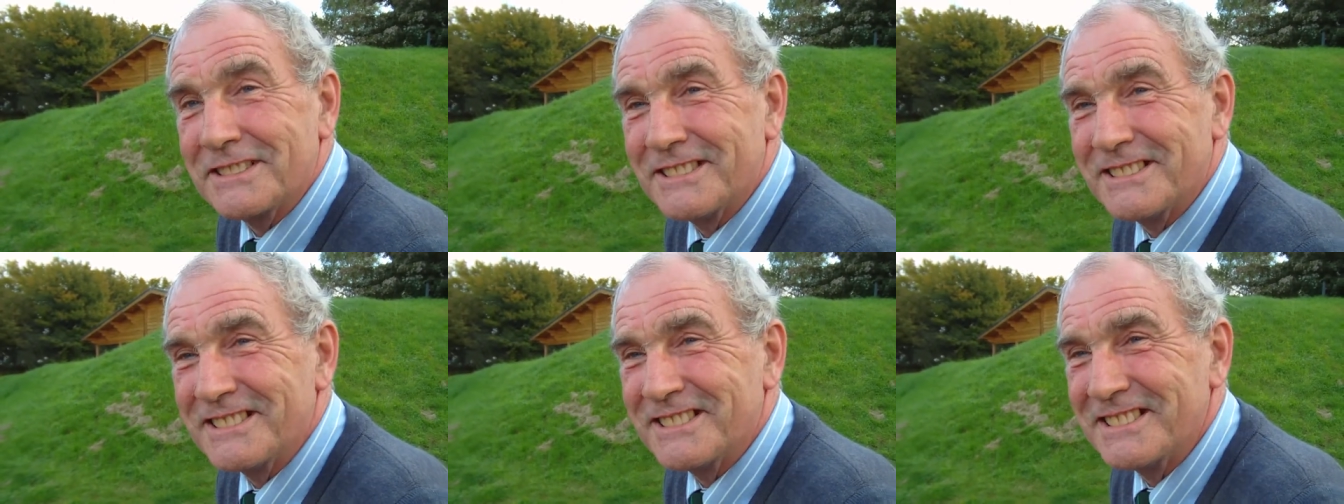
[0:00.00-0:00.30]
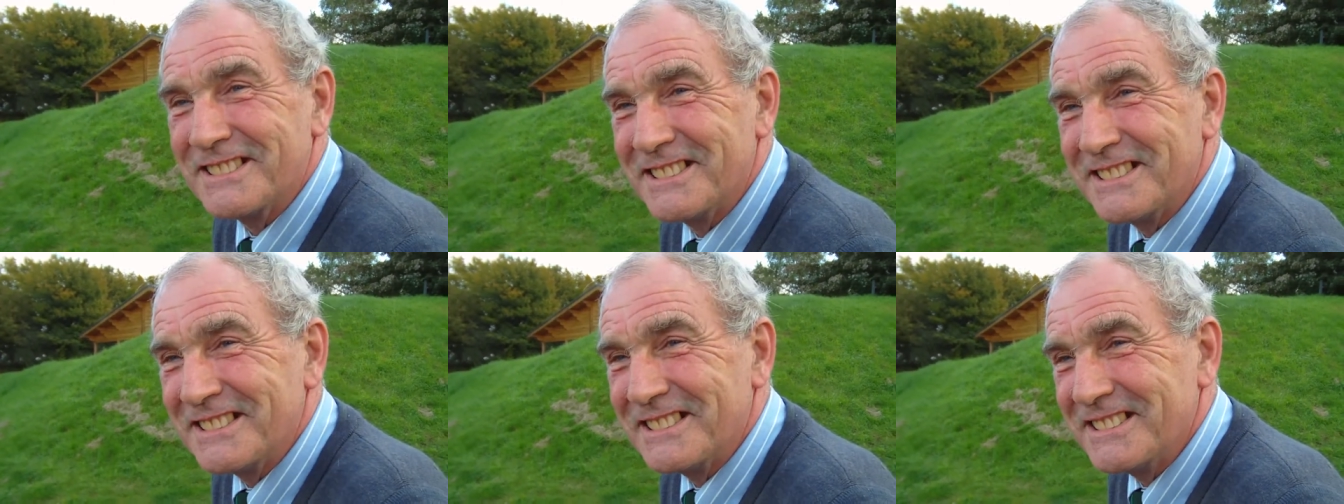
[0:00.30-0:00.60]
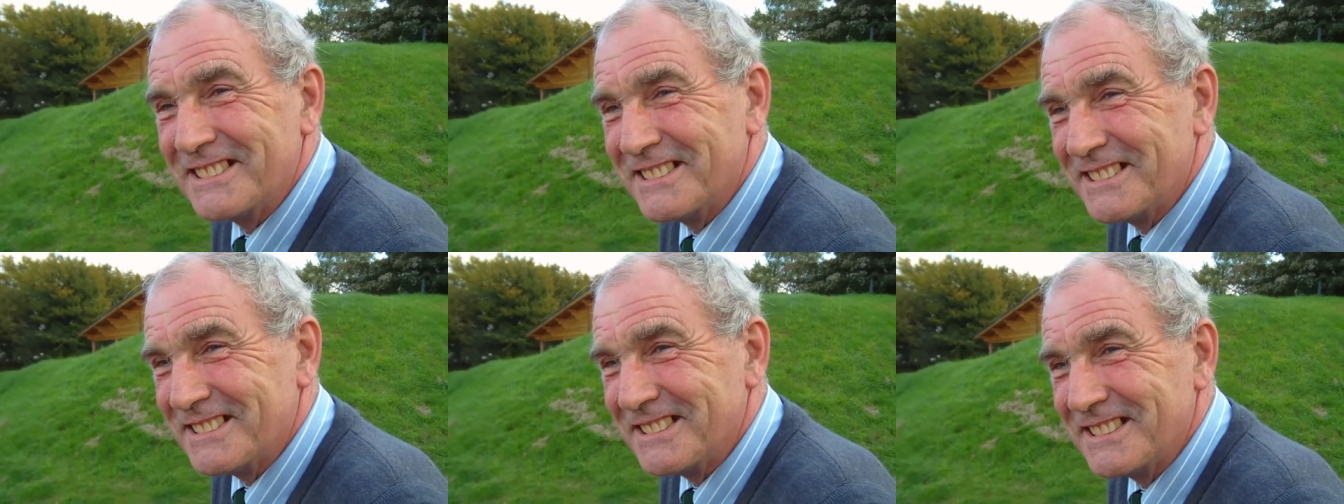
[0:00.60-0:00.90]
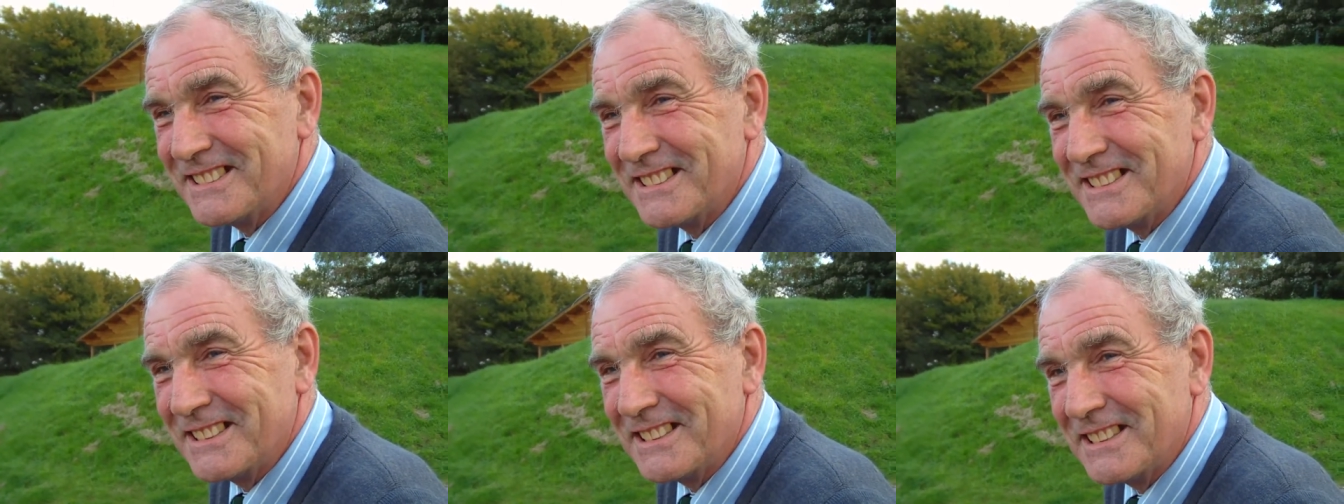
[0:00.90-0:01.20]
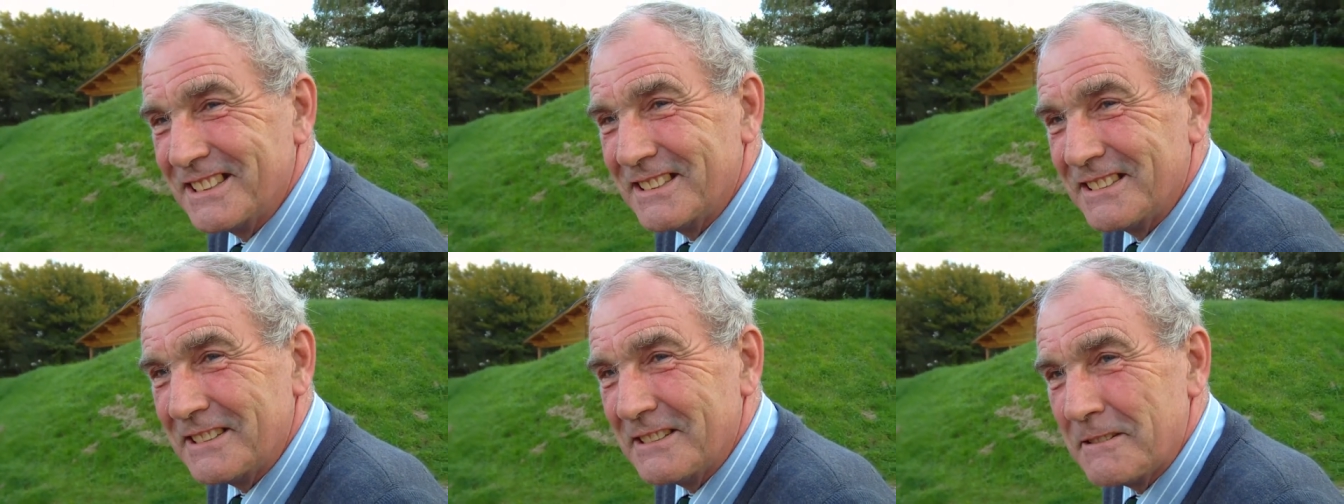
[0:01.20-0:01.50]
Okay.
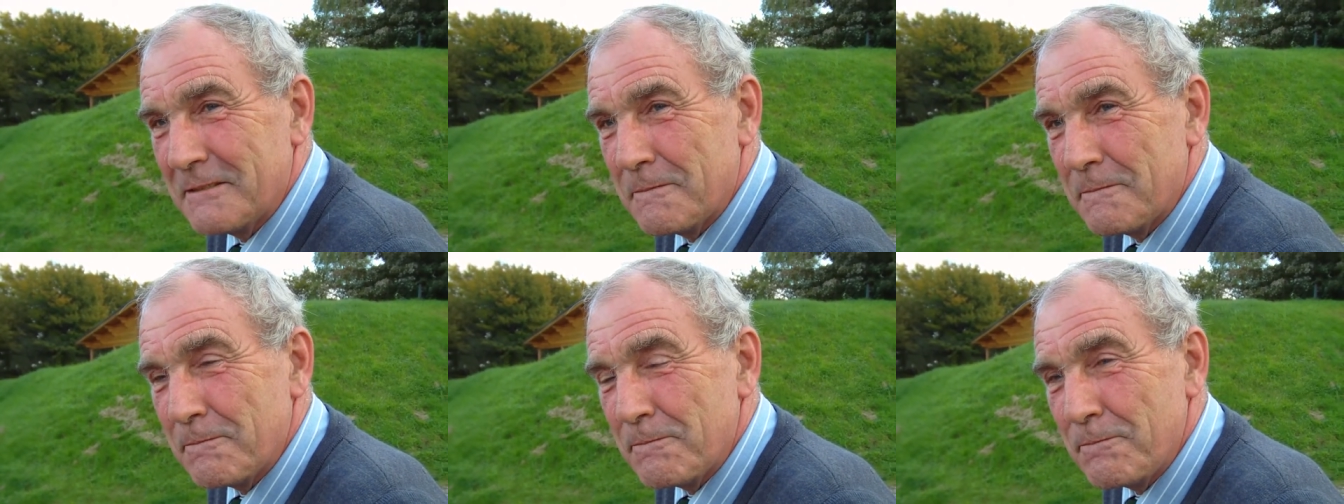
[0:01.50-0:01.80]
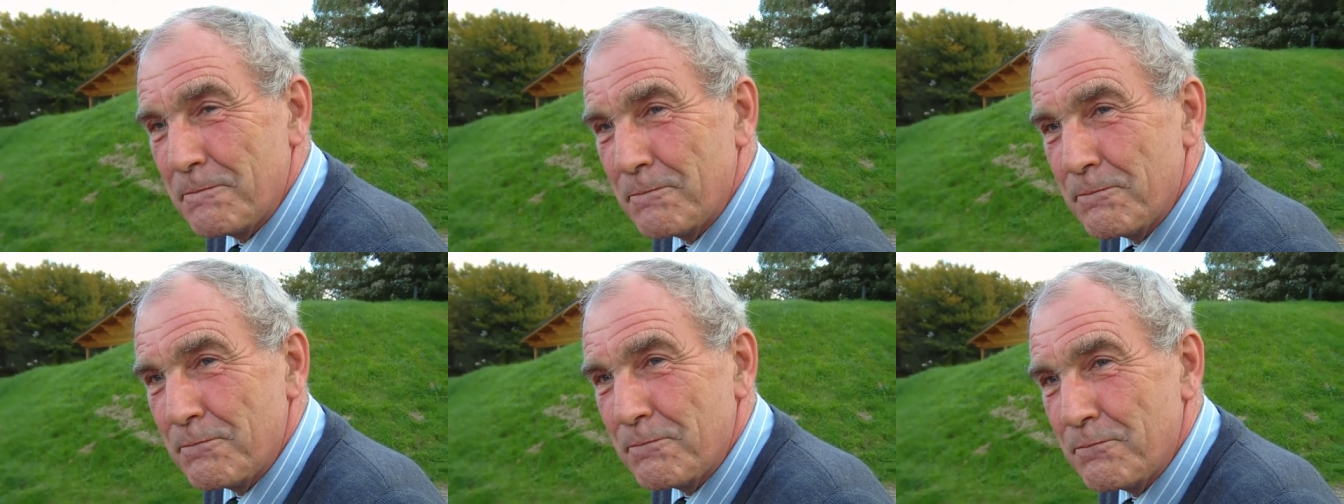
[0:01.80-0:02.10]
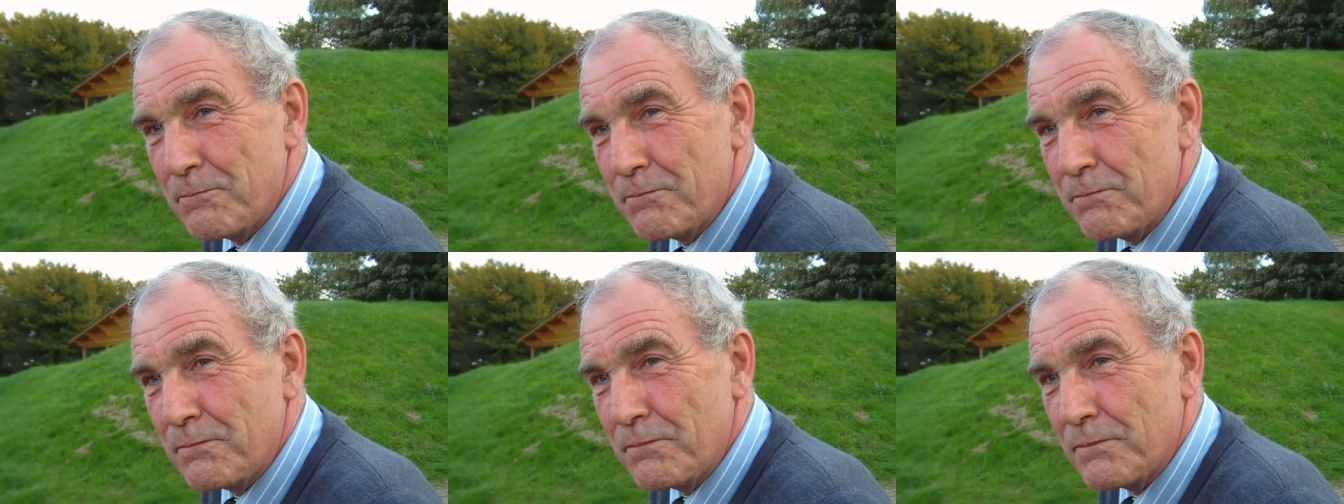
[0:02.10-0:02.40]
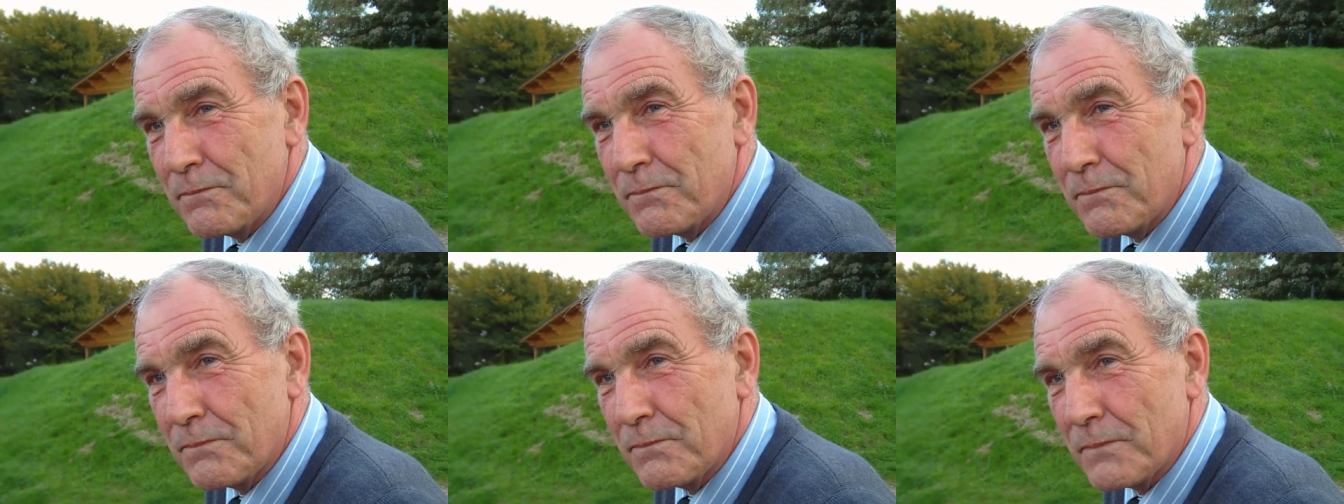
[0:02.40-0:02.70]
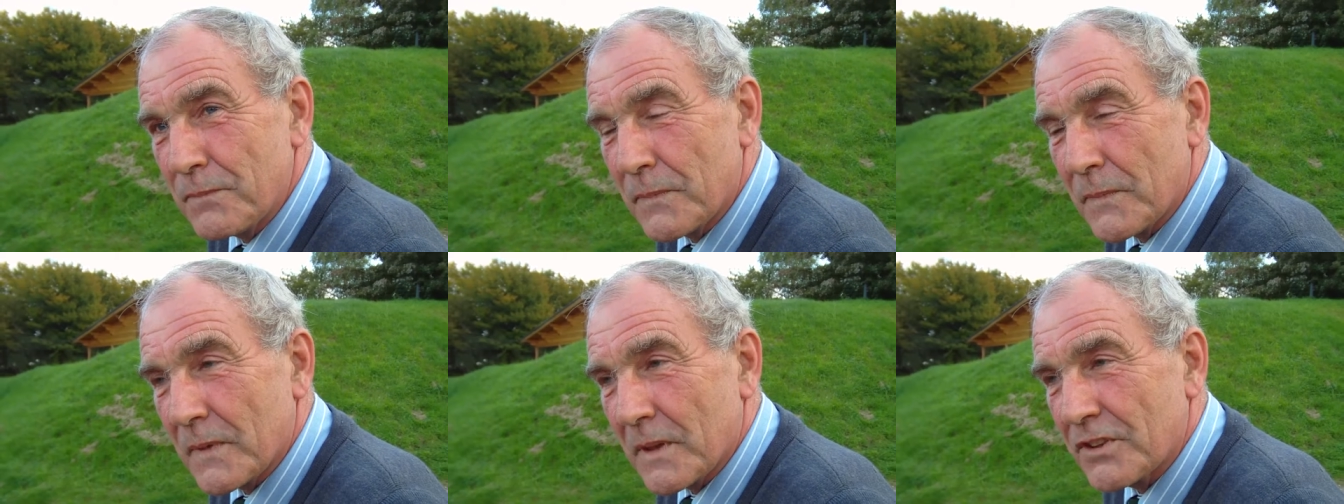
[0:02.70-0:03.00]
And it's, it's been a bit of a journey getting
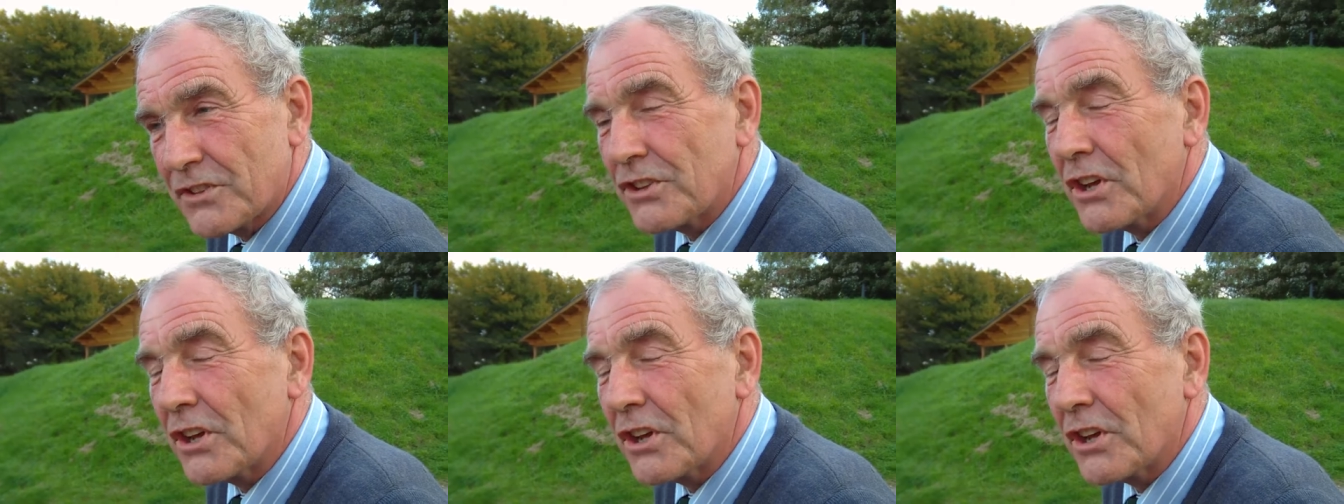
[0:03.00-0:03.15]
here, but